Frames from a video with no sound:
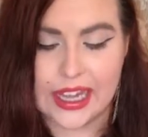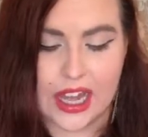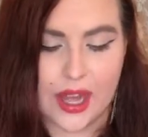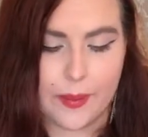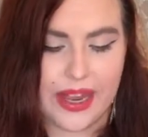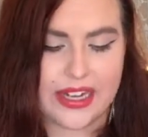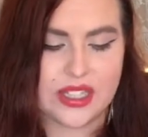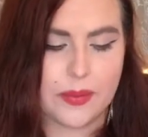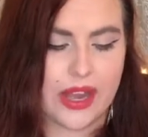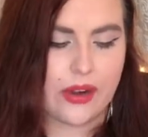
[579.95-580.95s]
And
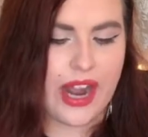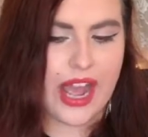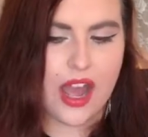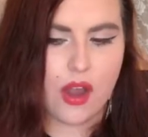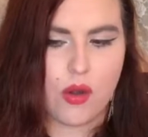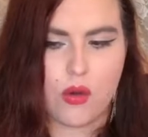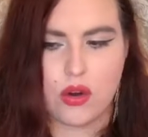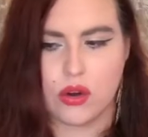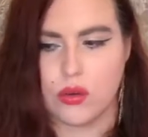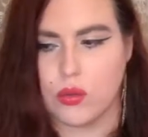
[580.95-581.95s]
it's about how
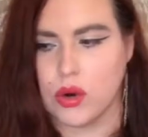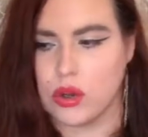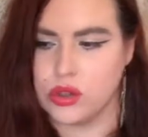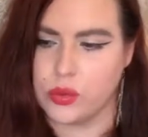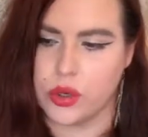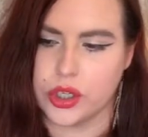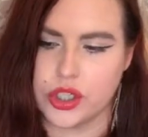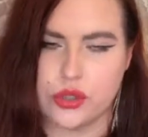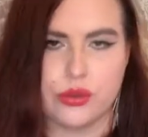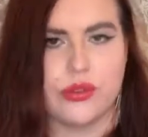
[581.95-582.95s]
her world
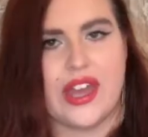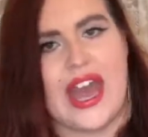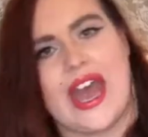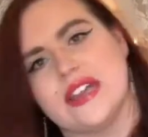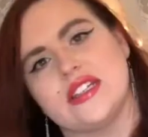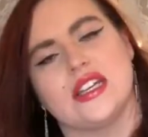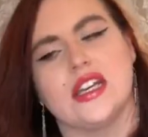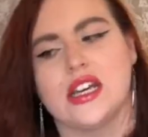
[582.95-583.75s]
works through that.